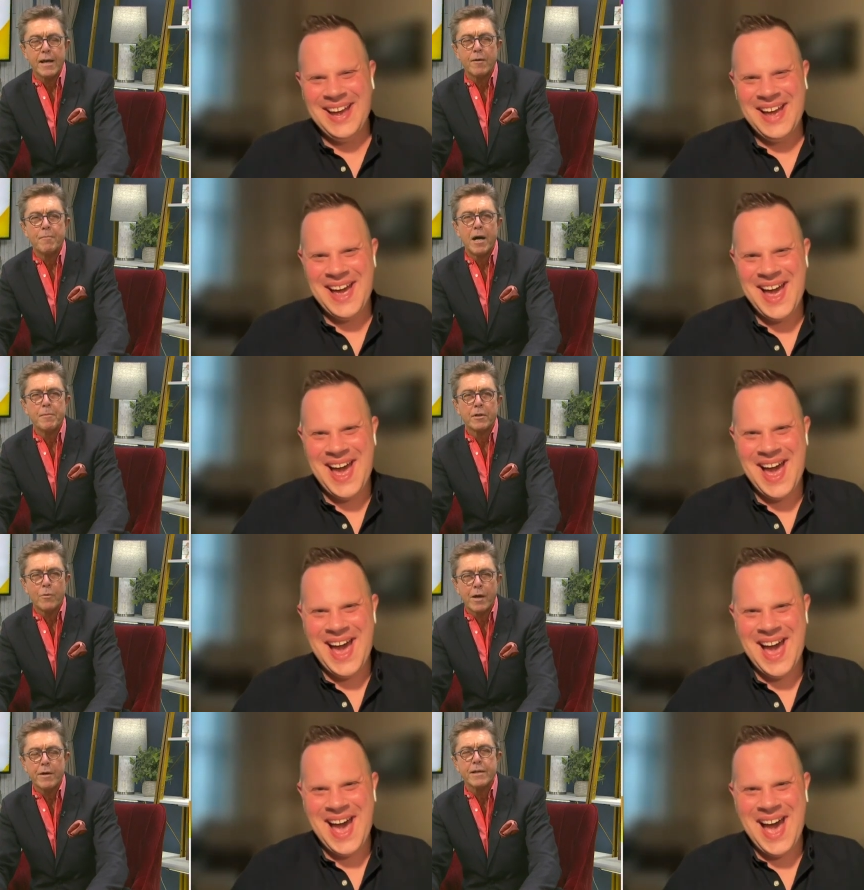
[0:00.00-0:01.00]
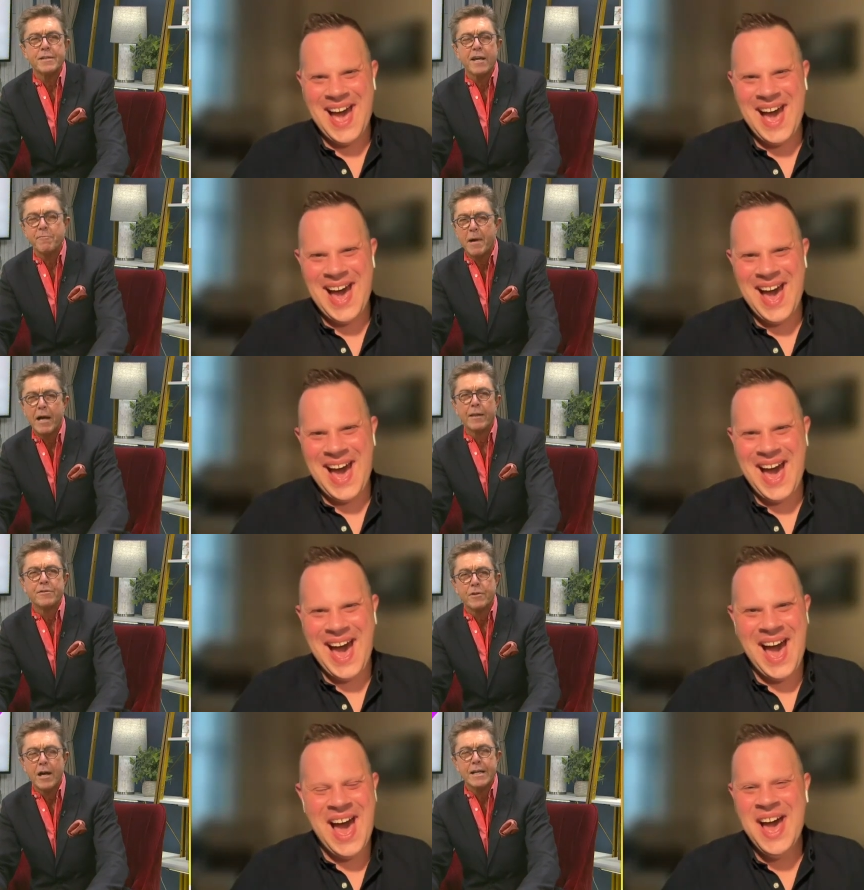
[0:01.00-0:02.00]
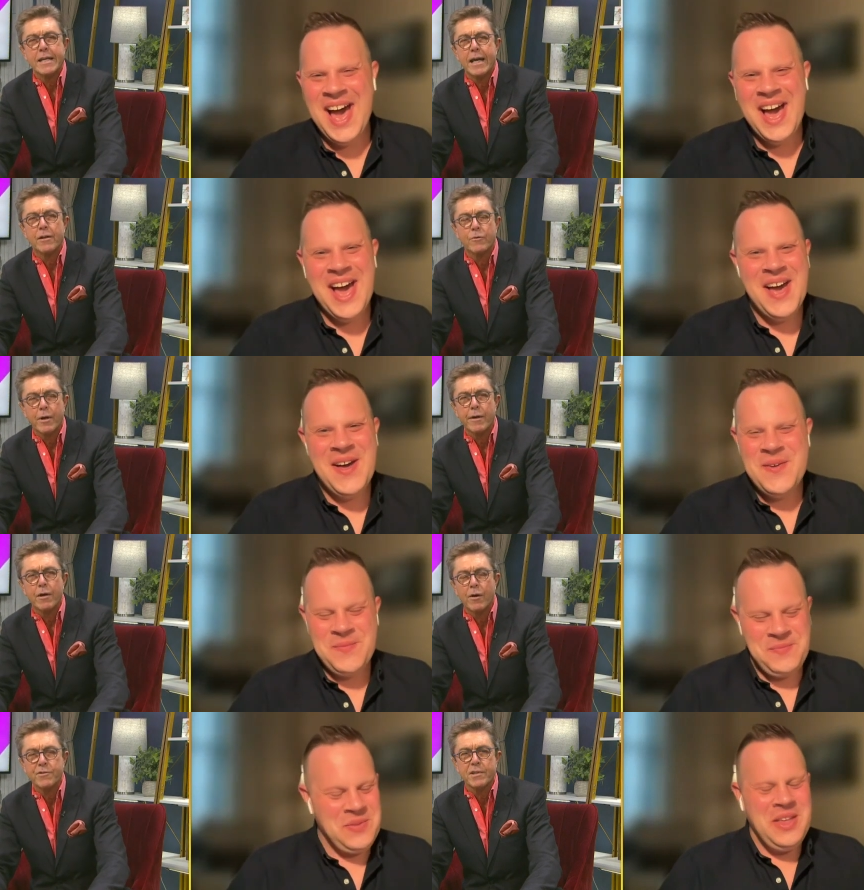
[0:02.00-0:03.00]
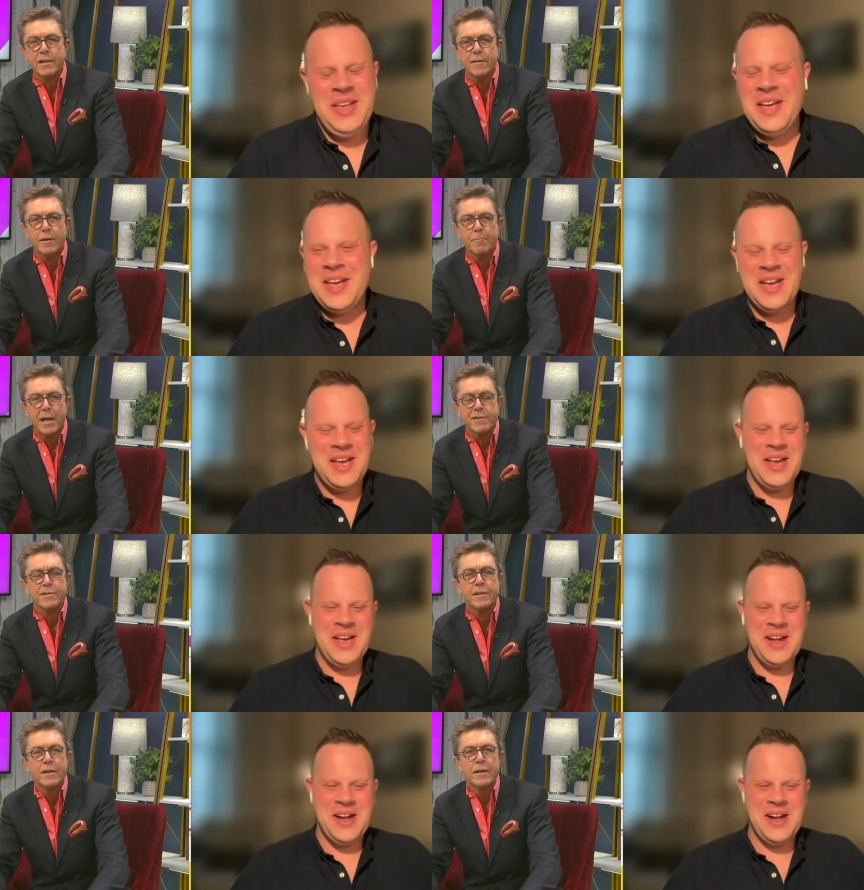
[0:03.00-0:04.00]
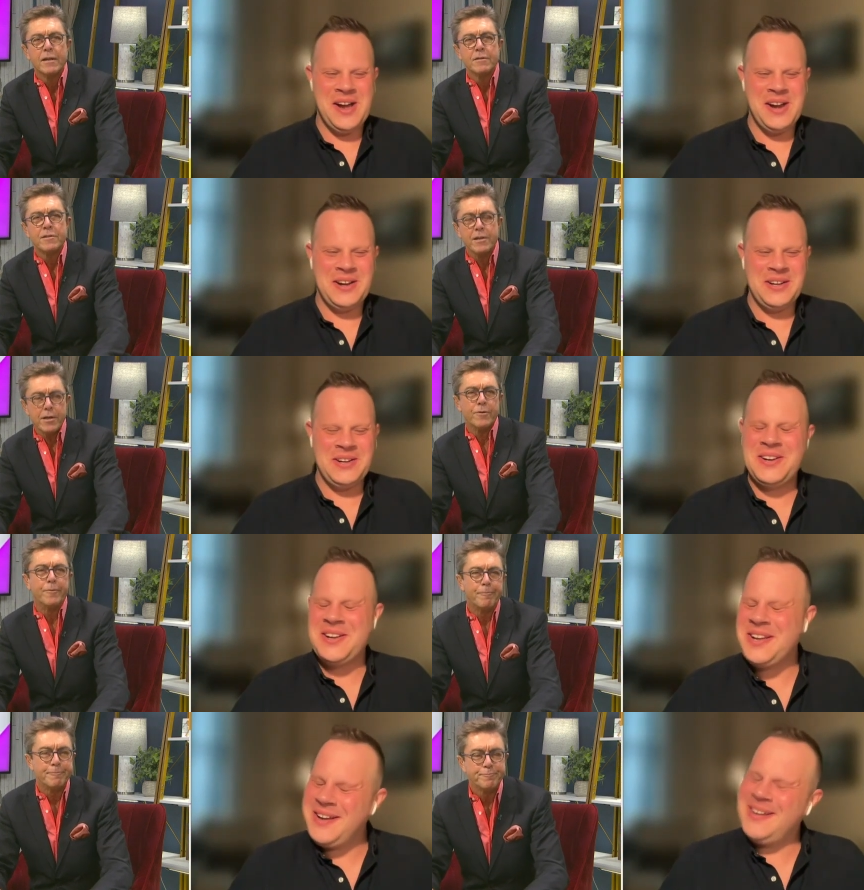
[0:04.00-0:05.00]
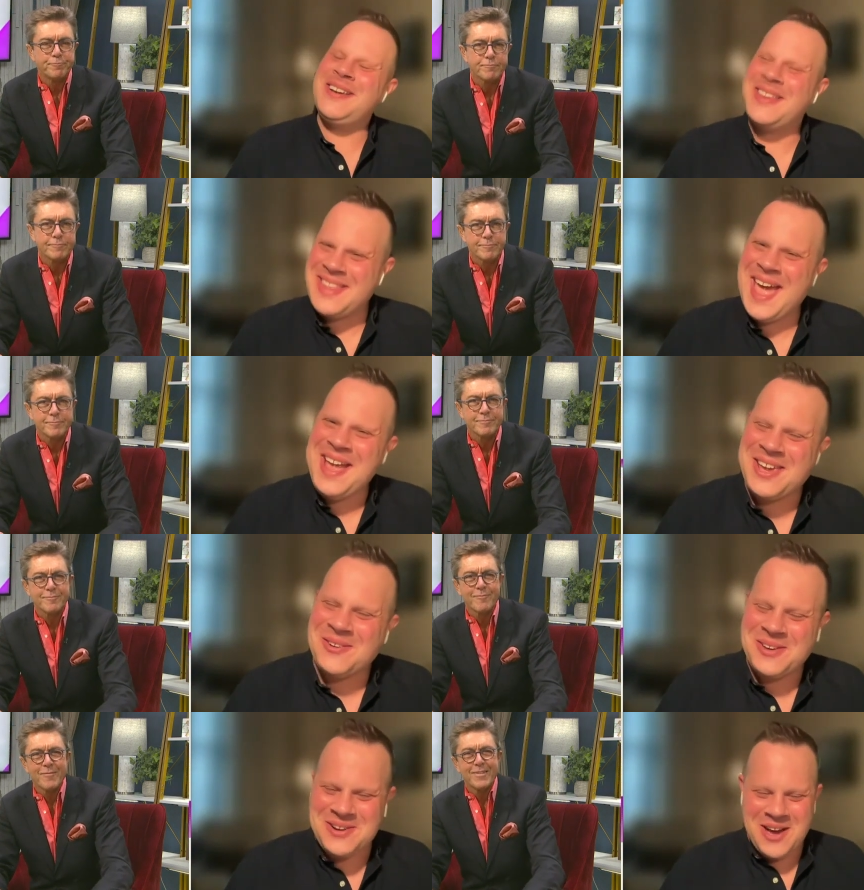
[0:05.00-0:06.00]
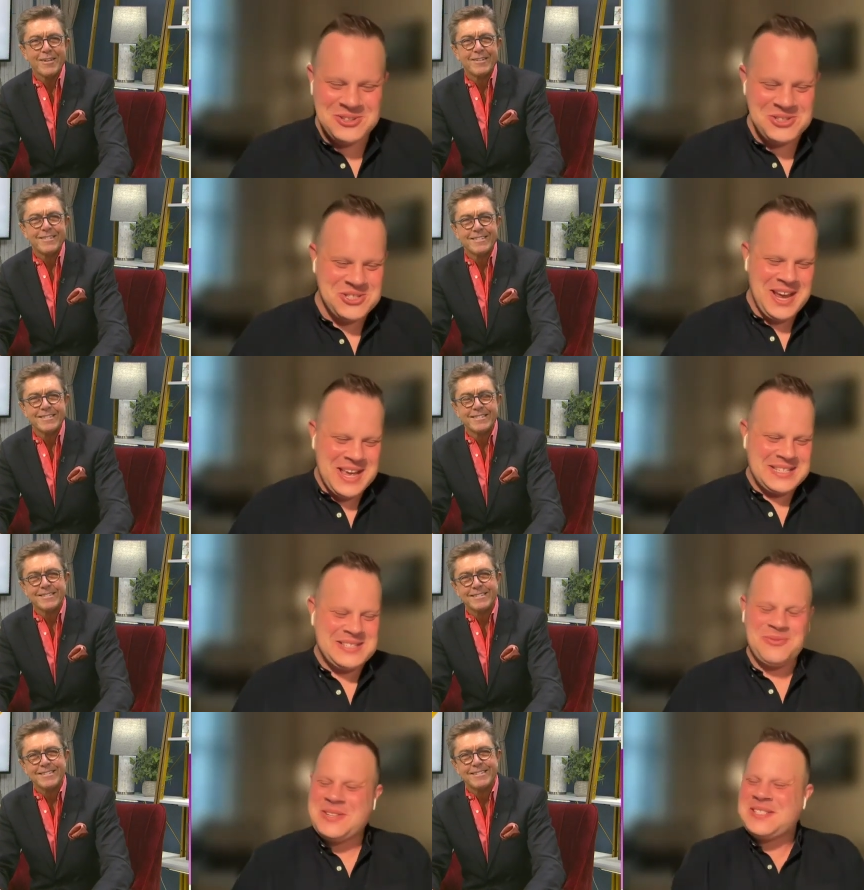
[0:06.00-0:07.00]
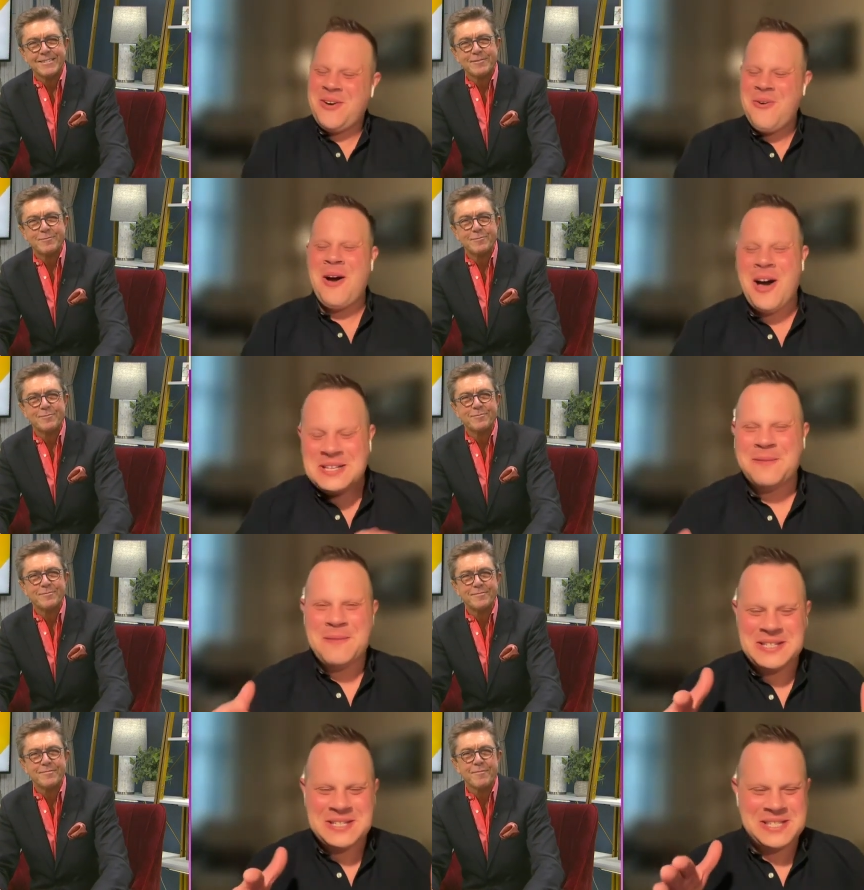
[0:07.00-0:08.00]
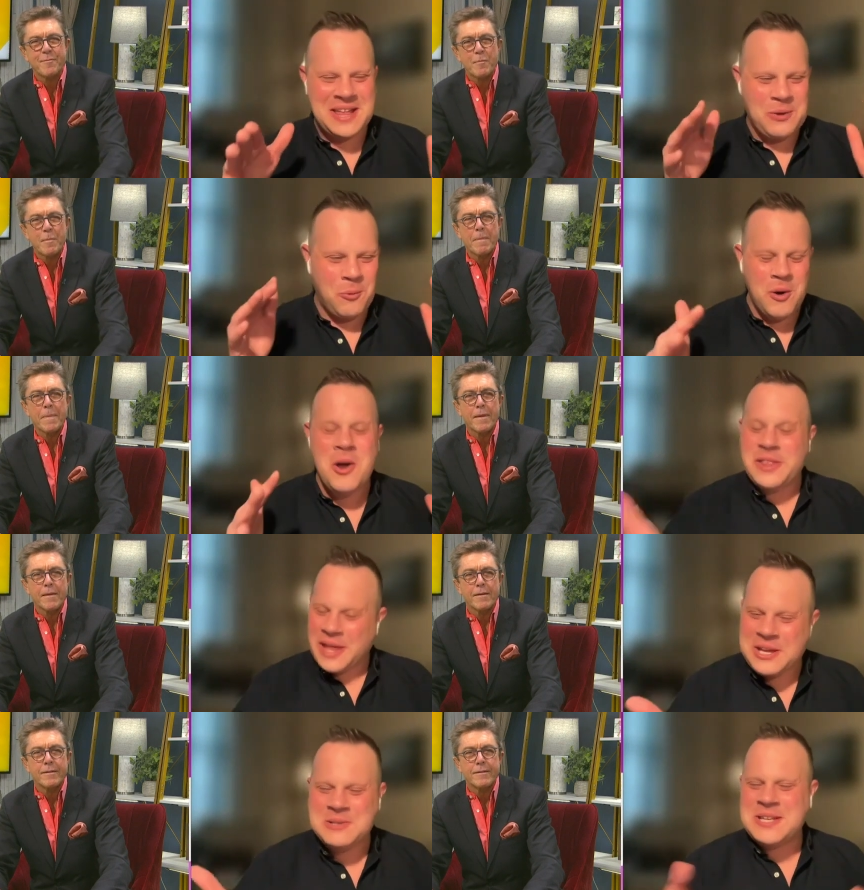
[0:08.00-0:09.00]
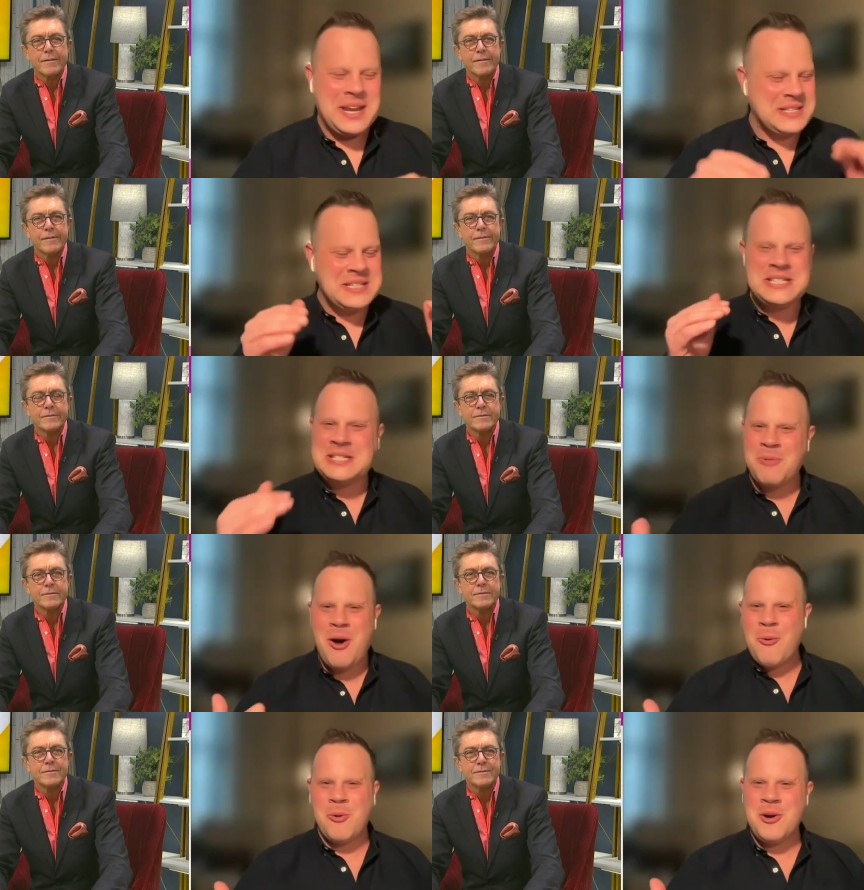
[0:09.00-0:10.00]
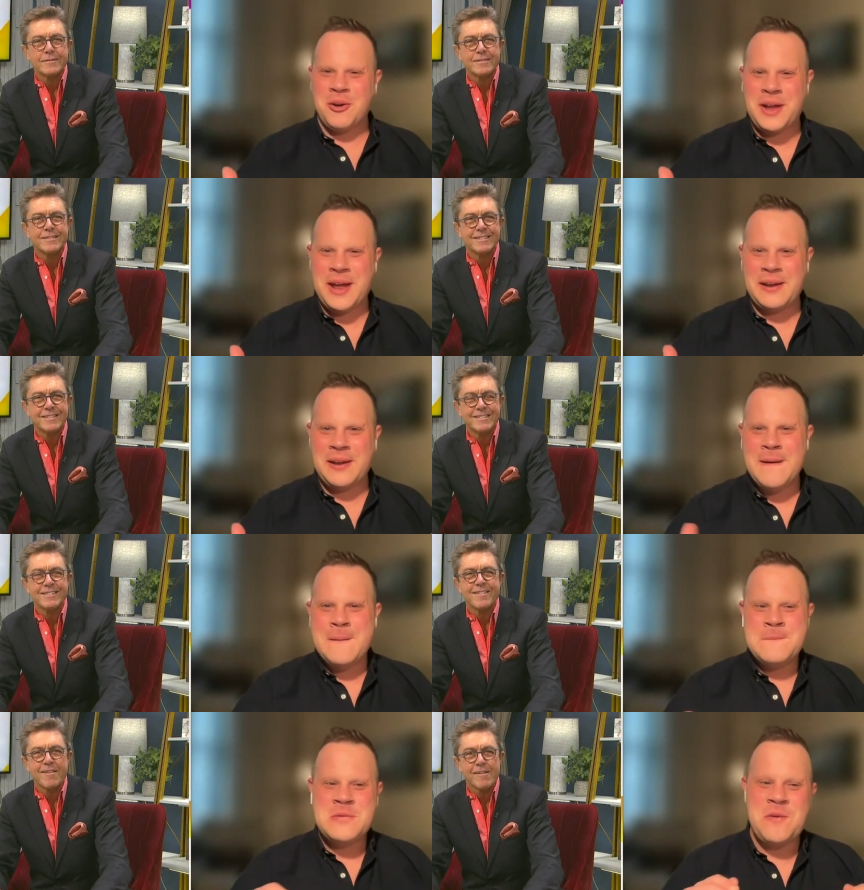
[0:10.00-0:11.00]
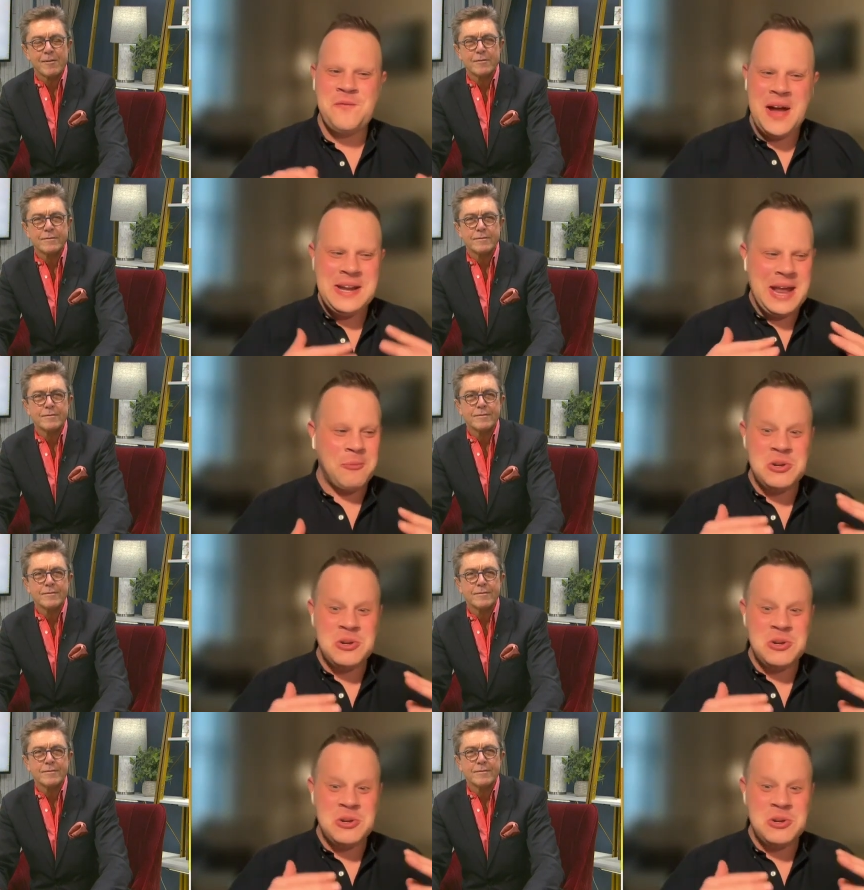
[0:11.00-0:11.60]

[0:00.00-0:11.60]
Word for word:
Speaker 1: now. Mama Aquaria, Dave Palandrani, and Aquaria all sending their best to you. Thank
Speaker 2: you. You know, she is. What's so awesome is is that the world, like you said, it's a small world, and you find out